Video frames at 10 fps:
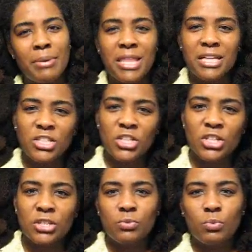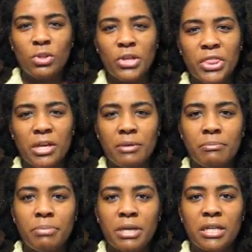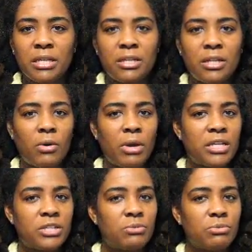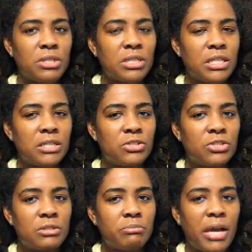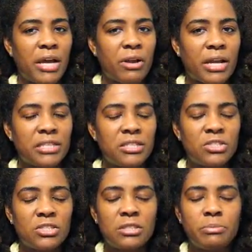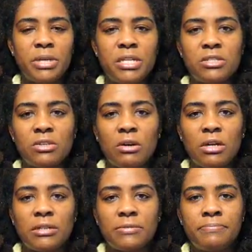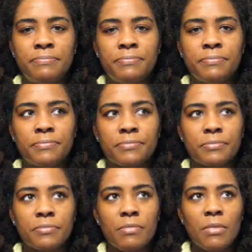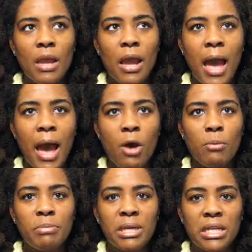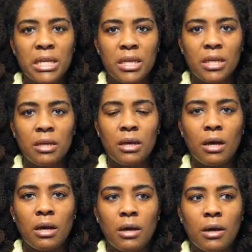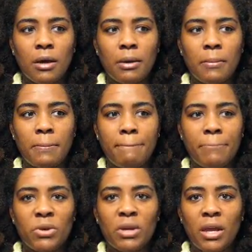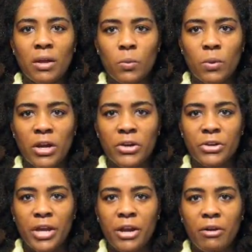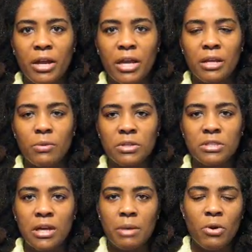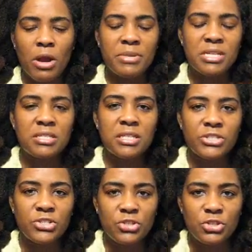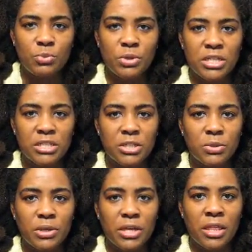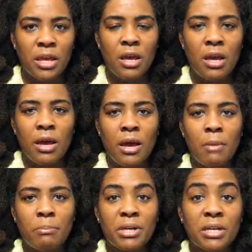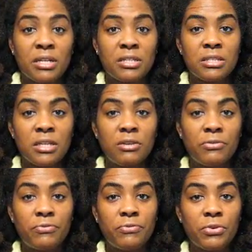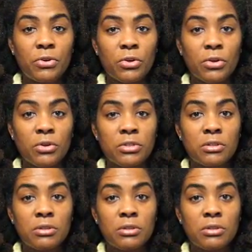mean, that's a good rule of thumb, but it really shouldn't matter. I guess it just depends on how many you care to wear in your hair at any one time, or how many sections you want to deal with. Because if your